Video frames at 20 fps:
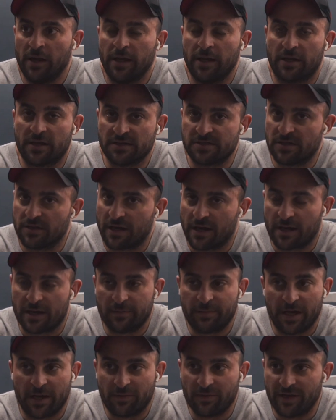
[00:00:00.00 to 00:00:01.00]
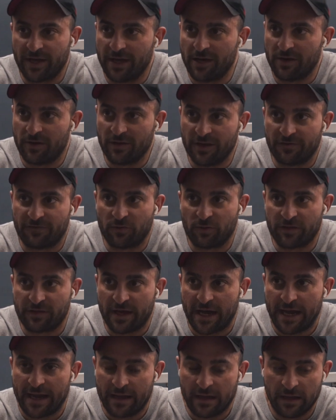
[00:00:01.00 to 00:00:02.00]
Because you're not going to be able to ego lift with
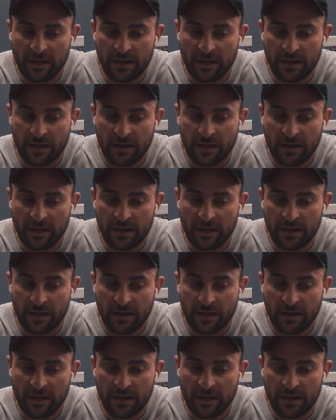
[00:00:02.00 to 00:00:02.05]
that.